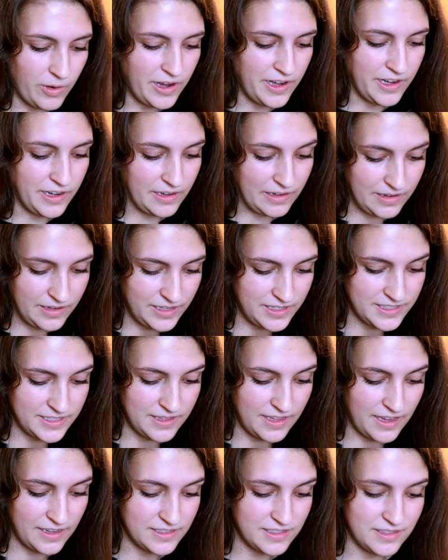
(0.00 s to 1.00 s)
Waiting. Isn't
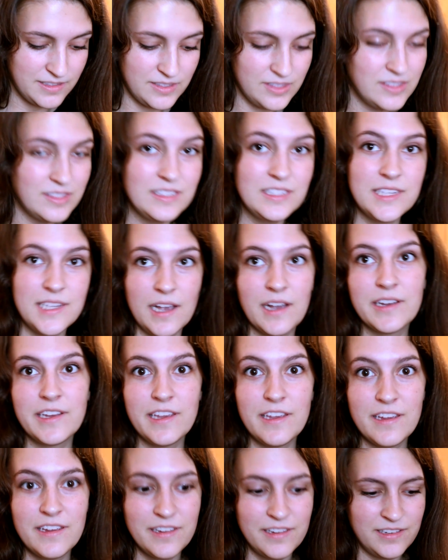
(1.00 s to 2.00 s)
that sucky?